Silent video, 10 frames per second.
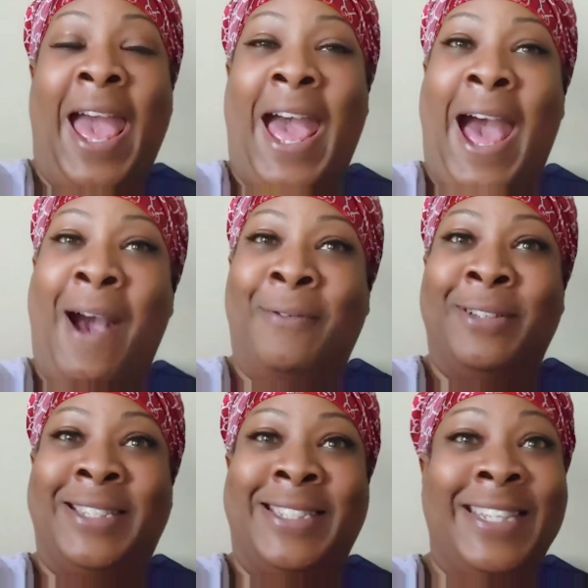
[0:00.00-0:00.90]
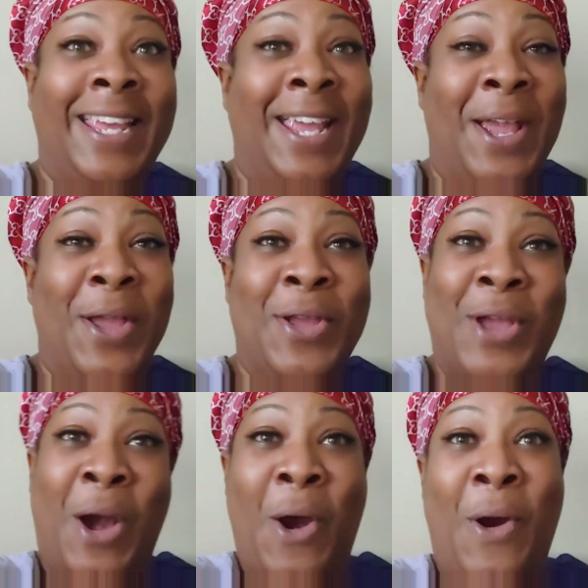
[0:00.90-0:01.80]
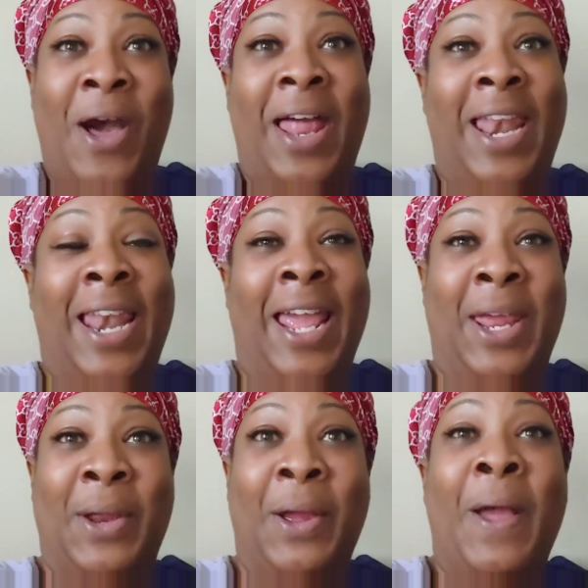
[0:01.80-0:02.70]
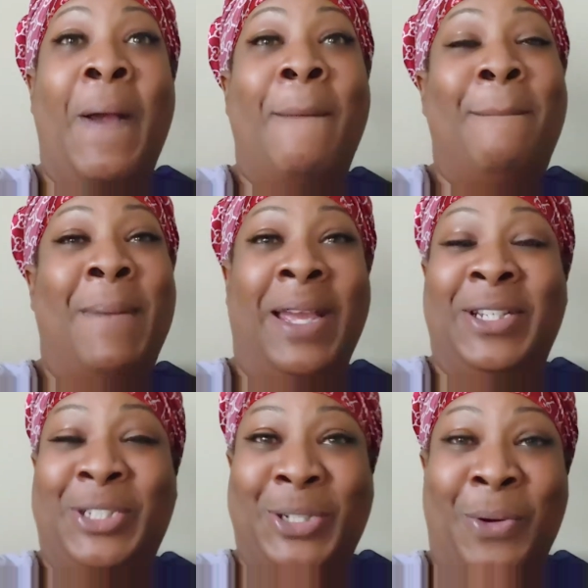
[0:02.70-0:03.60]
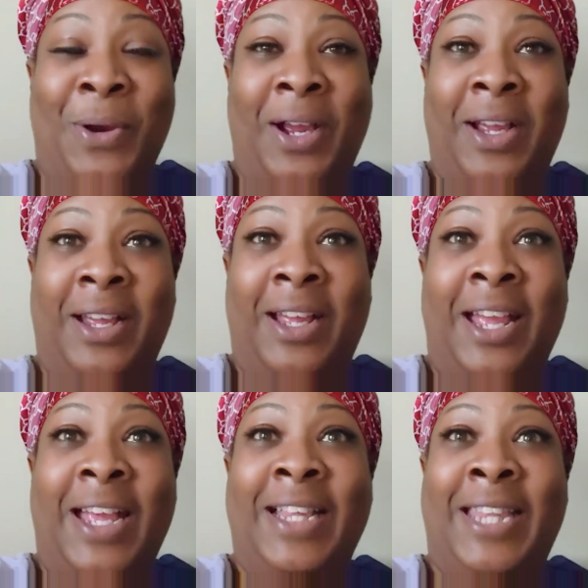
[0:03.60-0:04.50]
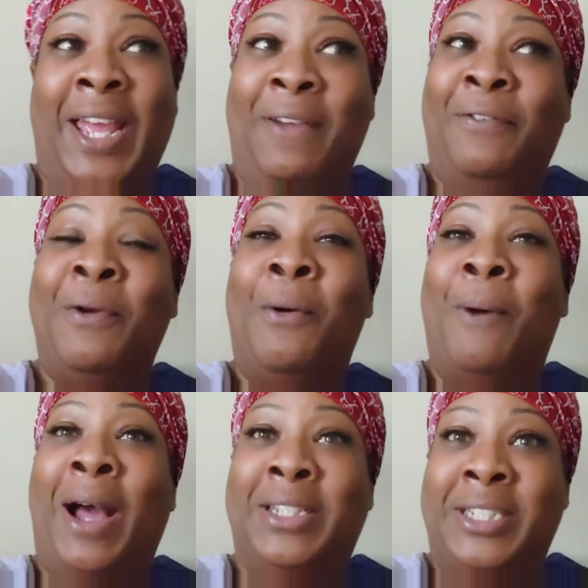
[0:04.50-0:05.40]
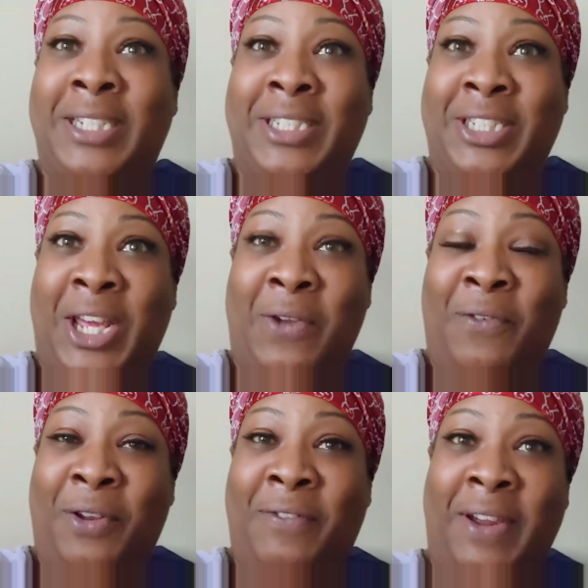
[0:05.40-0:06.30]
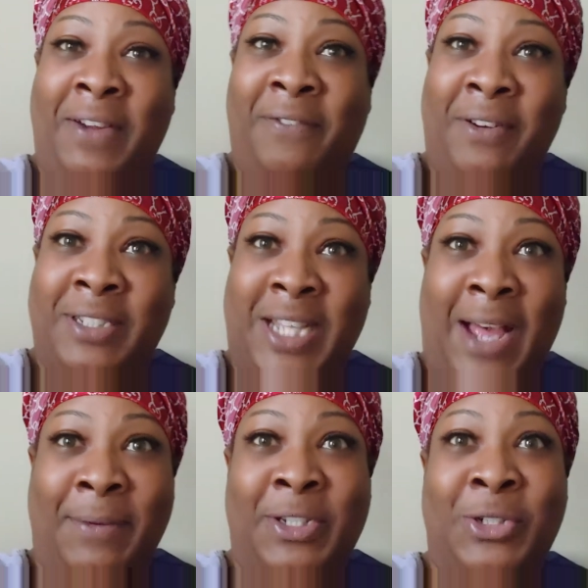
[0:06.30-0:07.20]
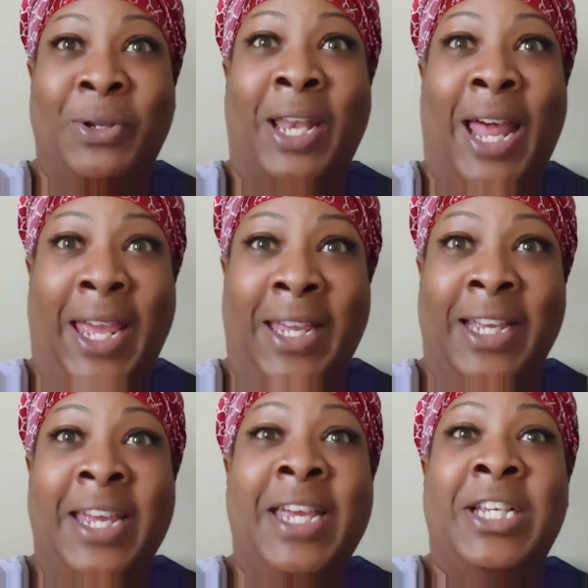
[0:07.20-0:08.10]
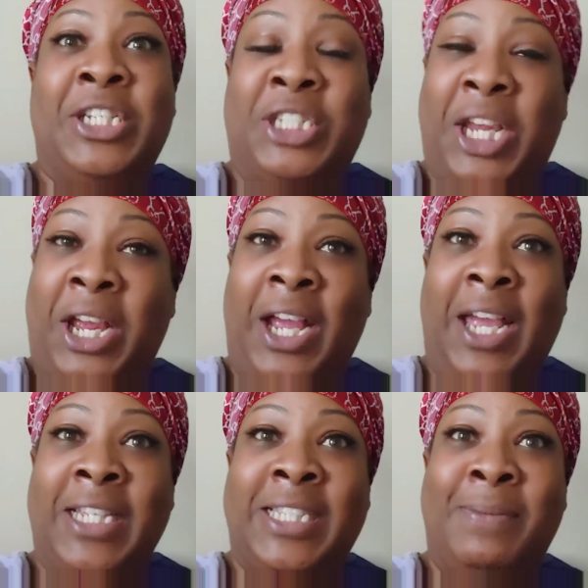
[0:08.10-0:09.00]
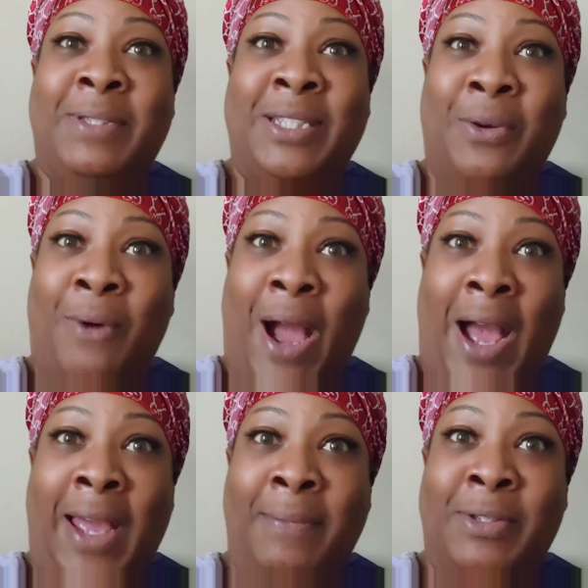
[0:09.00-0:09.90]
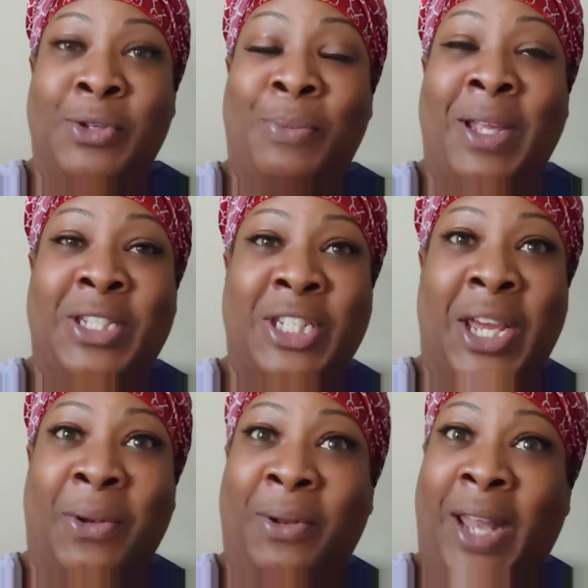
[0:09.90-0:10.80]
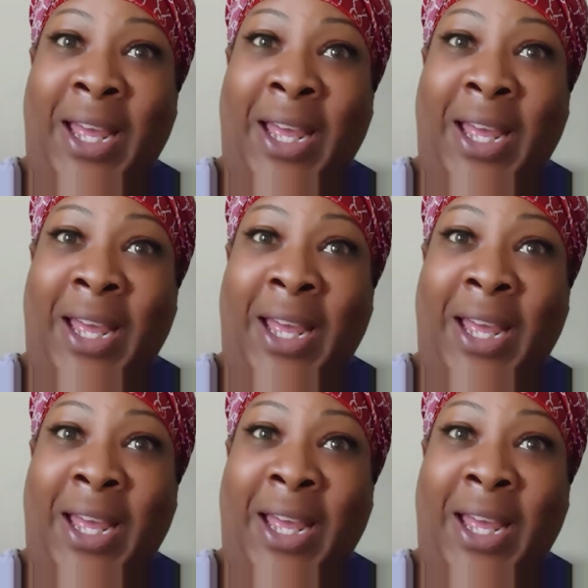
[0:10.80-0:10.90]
And I will see y'all later. Make sure that if you are watching this channel for the very first time that you like, share, and subscribe to my channel.